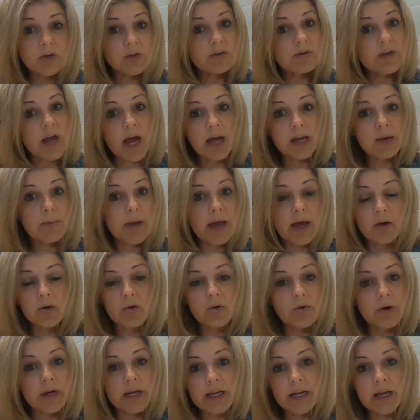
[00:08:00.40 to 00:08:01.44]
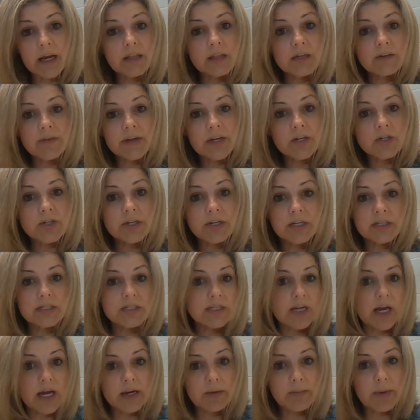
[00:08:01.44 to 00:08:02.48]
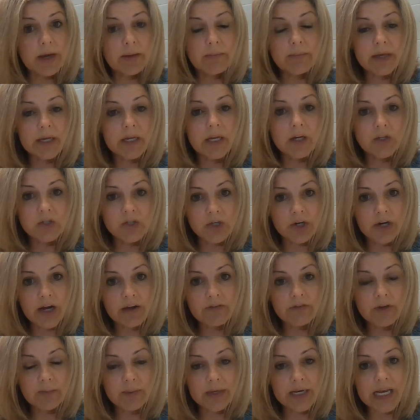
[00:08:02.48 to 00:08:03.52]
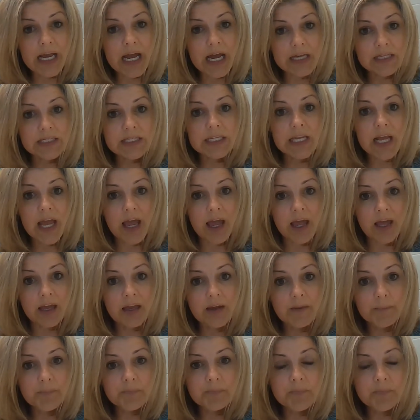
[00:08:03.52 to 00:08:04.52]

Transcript: are not about grade elevation. It's not about making sure everybody has an A.